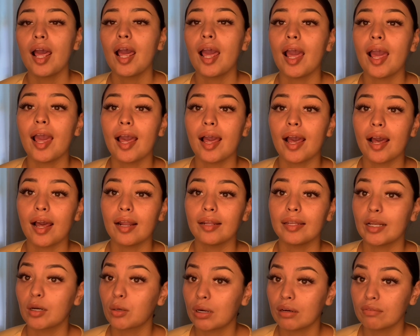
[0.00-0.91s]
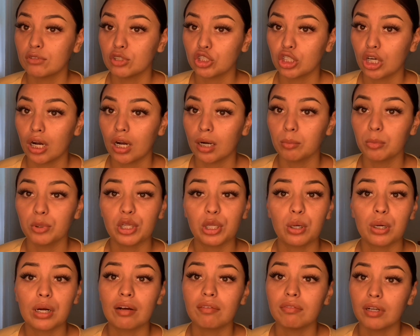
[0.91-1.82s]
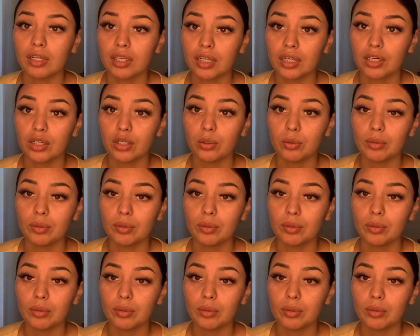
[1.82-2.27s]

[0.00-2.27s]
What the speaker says: and they don't have a job, or you don't have nothing to do,